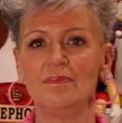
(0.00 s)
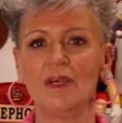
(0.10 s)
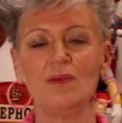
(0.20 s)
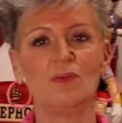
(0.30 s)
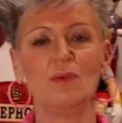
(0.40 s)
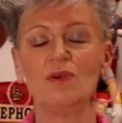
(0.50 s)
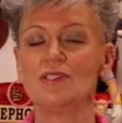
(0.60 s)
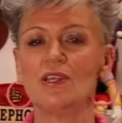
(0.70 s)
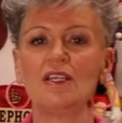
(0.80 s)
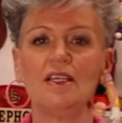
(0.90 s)
but we will
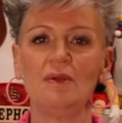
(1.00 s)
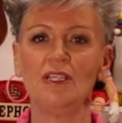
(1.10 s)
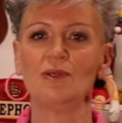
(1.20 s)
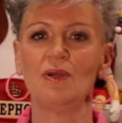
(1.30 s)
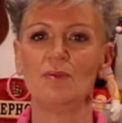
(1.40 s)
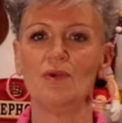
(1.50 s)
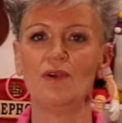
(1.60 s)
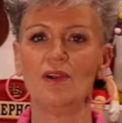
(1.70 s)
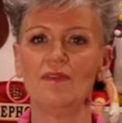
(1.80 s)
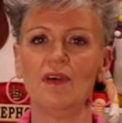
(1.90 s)
certainly be doing
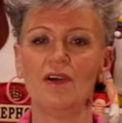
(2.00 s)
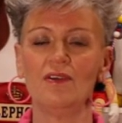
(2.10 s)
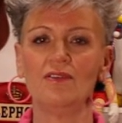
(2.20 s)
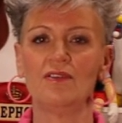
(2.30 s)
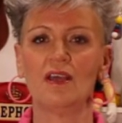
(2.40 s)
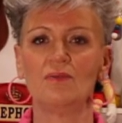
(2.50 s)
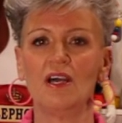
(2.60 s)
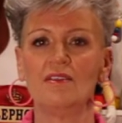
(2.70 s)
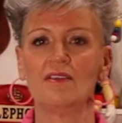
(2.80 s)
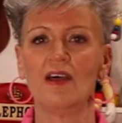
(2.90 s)
more of those. And
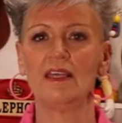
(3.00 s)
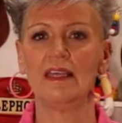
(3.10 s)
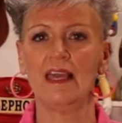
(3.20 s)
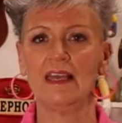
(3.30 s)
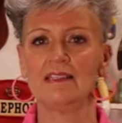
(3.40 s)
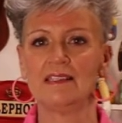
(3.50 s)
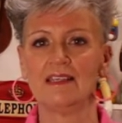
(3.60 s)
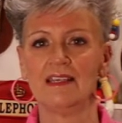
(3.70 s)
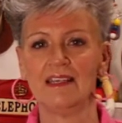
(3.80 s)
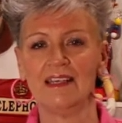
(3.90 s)
once I get
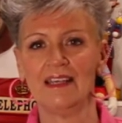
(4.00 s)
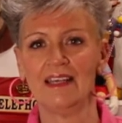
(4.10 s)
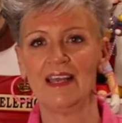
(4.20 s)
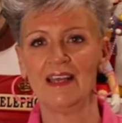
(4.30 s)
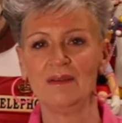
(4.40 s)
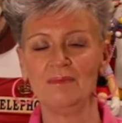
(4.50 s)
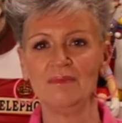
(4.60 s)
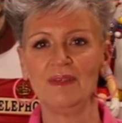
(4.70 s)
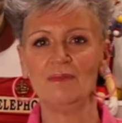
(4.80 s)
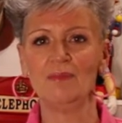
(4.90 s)

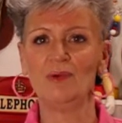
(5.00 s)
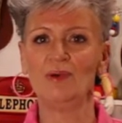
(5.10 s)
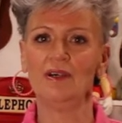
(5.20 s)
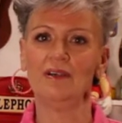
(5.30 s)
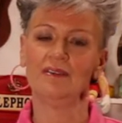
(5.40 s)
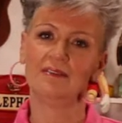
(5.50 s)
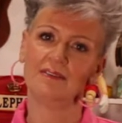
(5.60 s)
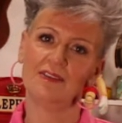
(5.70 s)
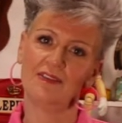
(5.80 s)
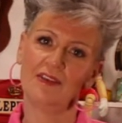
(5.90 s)
more
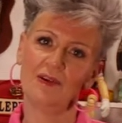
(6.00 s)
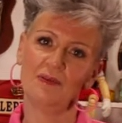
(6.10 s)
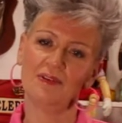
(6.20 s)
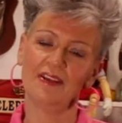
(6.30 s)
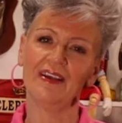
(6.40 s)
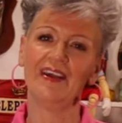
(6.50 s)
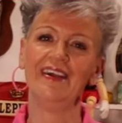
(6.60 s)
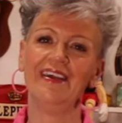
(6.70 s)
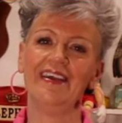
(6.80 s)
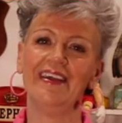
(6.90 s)
skilled,
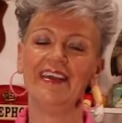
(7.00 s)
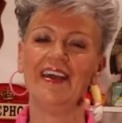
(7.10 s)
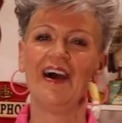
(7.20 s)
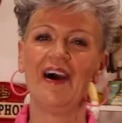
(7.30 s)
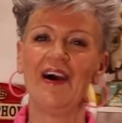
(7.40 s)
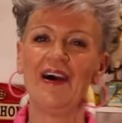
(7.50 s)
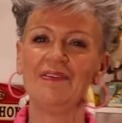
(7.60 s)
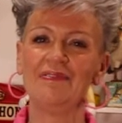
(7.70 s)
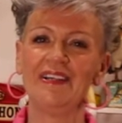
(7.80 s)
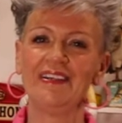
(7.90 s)
I
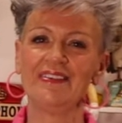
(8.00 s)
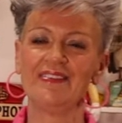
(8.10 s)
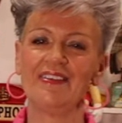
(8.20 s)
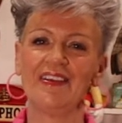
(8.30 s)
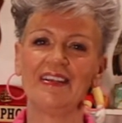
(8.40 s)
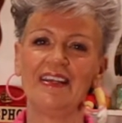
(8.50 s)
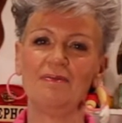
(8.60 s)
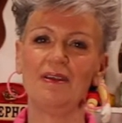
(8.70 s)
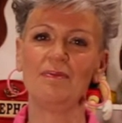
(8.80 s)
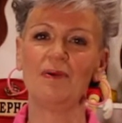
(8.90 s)
will
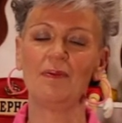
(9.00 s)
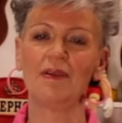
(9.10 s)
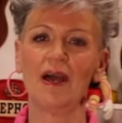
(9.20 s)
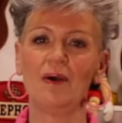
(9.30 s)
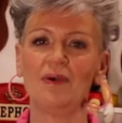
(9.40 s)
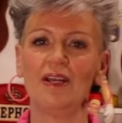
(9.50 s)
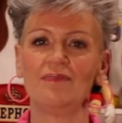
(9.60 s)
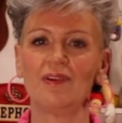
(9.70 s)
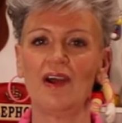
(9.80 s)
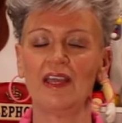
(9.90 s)
certainly be popping up
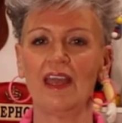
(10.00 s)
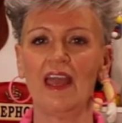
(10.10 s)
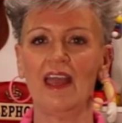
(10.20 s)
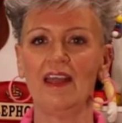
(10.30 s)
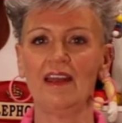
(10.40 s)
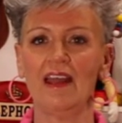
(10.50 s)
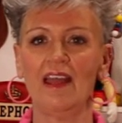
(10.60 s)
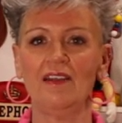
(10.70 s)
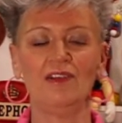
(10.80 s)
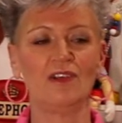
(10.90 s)
whenever I can,
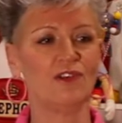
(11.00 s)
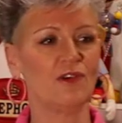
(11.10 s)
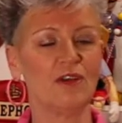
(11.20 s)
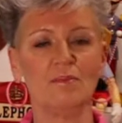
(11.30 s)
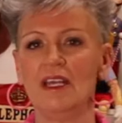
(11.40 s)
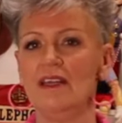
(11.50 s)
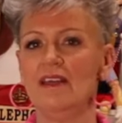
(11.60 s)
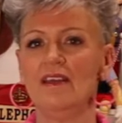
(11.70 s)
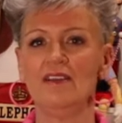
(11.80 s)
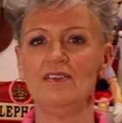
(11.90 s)
and you can join me
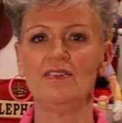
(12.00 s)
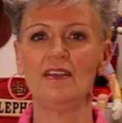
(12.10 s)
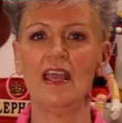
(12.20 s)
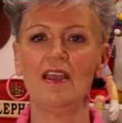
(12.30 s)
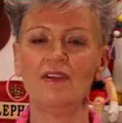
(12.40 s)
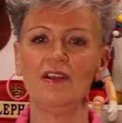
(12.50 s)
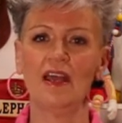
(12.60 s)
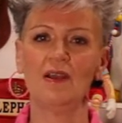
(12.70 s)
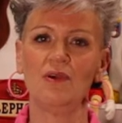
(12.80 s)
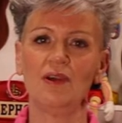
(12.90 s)
just in
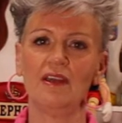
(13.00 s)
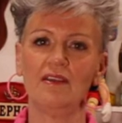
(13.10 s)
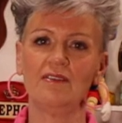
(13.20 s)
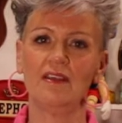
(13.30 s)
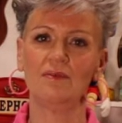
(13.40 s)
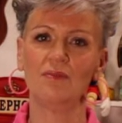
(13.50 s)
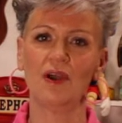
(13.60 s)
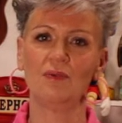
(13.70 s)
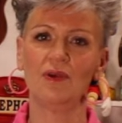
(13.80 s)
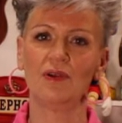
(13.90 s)
everyday workings in
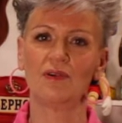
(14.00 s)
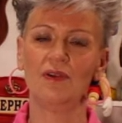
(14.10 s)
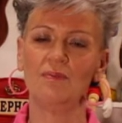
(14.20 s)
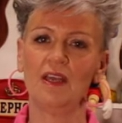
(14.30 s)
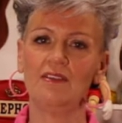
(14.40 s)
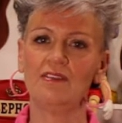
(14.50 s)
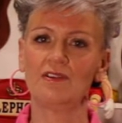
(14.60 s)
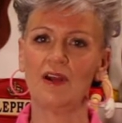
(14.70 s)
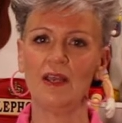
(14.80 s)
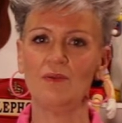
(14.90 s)
my workroom. It's a
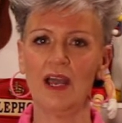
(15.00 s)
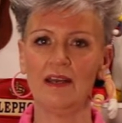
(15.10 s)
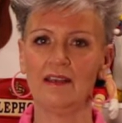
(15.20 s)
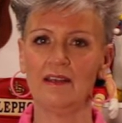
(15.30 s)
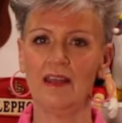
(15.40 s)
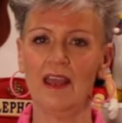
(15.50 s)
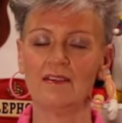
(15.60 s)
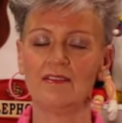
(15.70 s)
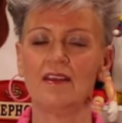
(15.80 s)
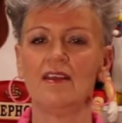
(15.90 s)
great way to
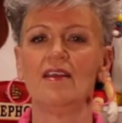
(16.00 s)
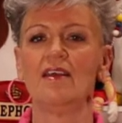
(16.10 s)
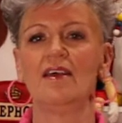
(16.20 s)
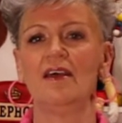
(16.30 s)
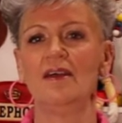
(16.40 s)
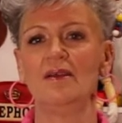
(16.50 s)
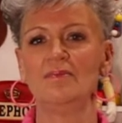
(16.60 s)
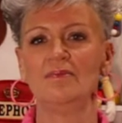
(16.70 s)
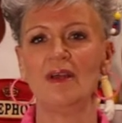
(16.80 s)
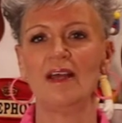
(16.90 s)
connect,
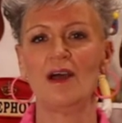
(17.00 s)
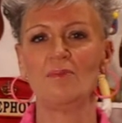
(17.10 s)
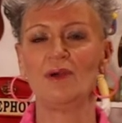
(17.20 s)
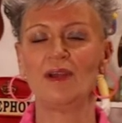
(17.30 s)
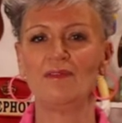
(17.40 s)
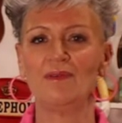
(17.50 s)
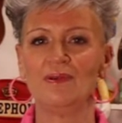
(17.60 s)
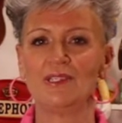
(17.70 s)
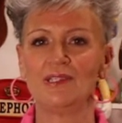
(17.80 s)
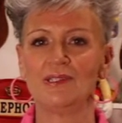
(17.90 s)
and I'm looking
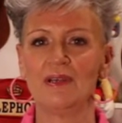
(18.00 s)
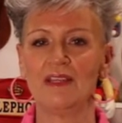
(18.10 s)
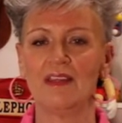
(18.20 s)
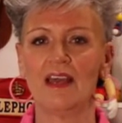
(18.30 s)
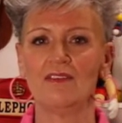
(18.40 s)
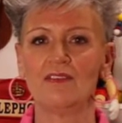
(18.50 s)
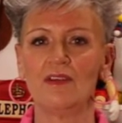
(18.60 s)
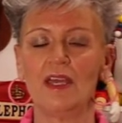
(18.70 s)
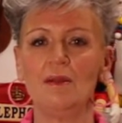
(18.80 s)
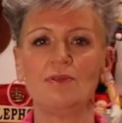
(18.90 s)
forward to doing that.
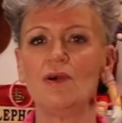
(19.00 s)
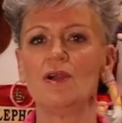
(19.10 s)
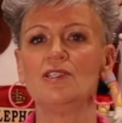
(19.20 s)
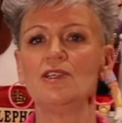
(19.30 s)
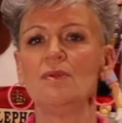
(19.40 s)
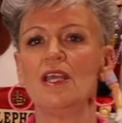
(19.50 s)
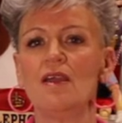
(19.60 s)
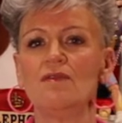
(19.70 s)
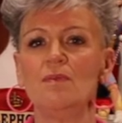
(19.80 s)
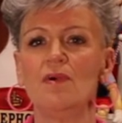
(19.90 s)
So keep talking to me,
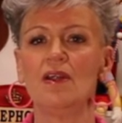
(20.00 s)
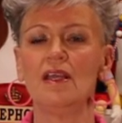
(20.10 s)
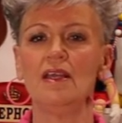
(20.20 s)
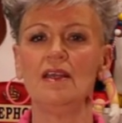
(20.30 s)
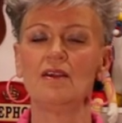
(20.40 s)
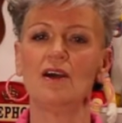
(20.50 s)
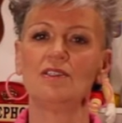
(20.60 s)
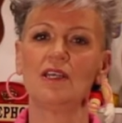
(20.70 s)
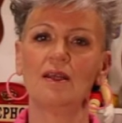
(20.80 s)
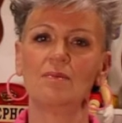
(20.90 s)
everybody.
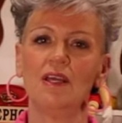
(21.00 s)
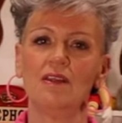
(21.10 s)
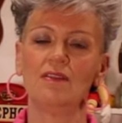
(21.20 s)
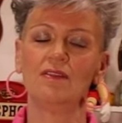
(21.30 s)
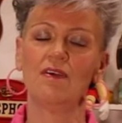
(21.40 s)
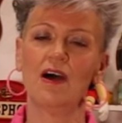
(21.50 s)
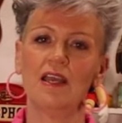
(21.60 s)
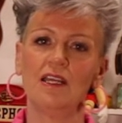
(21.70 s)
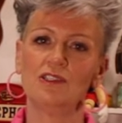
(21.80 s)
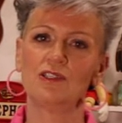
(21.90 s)
Contact me
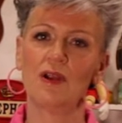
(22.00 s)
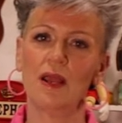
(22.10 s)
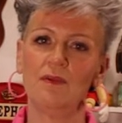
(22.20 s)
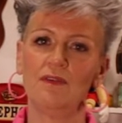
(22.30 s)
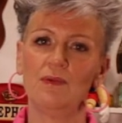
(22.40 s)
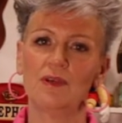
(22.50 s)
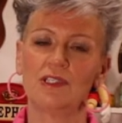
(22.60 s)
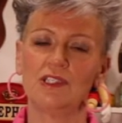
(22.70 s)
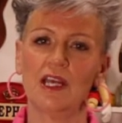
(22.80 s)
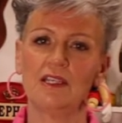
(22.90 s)
via Instagram if you want
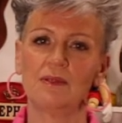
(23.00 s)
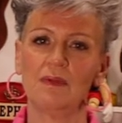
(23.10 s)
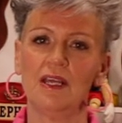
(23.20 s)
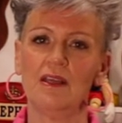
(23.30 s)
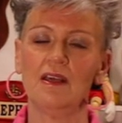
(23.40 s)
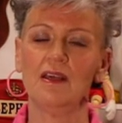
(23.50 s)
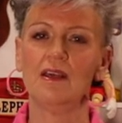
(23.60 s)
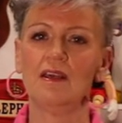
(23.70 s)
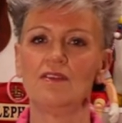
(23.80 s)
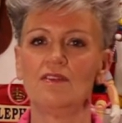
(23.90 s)
to chat to me.
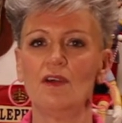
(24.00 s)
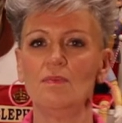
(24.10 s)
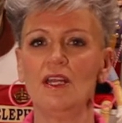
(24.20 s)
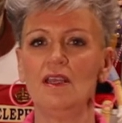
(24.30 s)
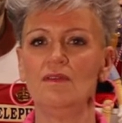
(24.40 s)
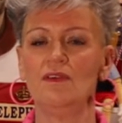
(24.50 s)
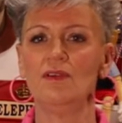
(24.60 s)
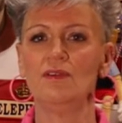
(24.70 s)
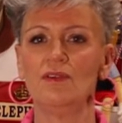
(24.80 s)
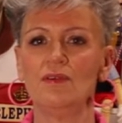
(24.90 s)
So many of
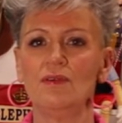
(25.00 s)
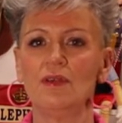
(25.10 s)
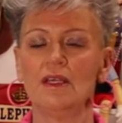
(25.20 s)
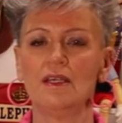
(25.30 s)
you do.